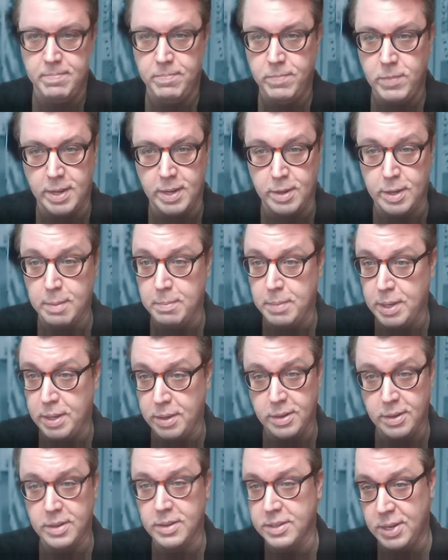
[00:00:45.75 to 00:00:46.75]

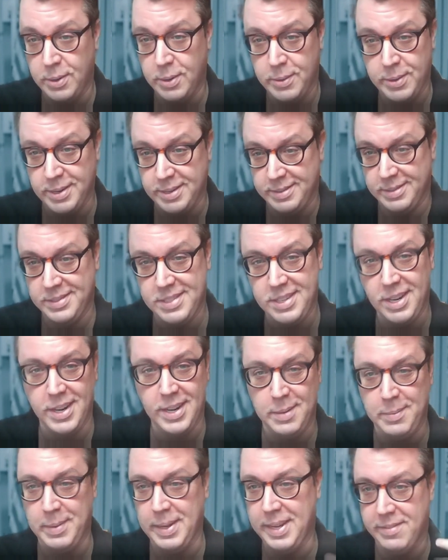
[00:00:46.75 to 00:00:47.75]
computers were starting
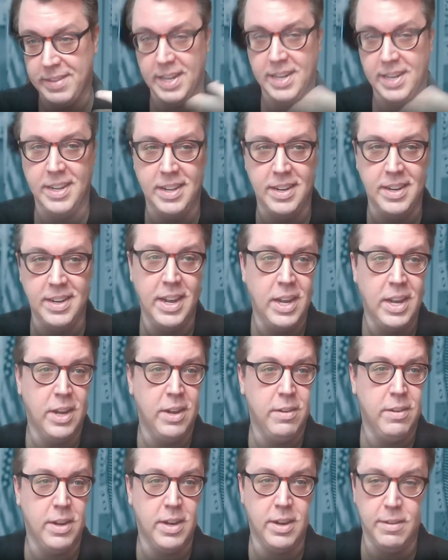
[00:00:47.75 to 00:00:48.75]
to be invented,
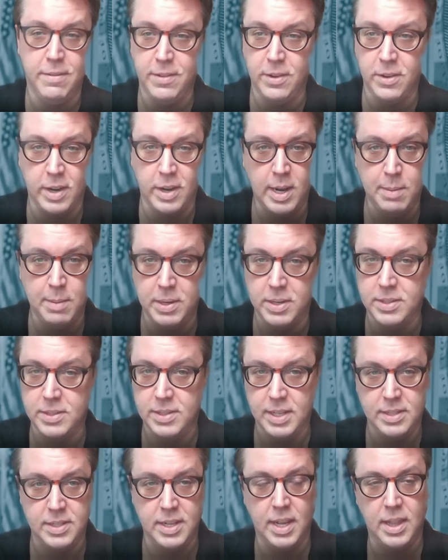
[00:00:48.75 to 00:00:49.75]
photocopiers,
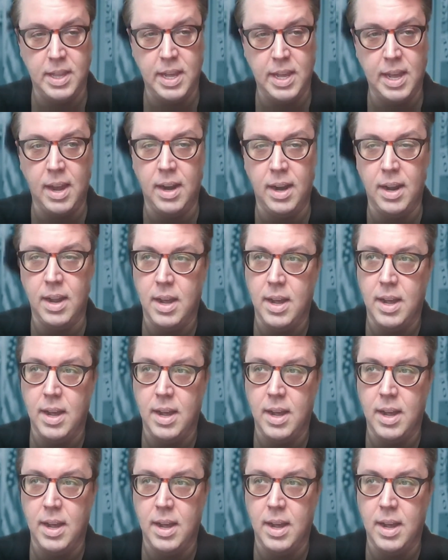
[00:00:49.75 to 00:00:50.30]
things like that.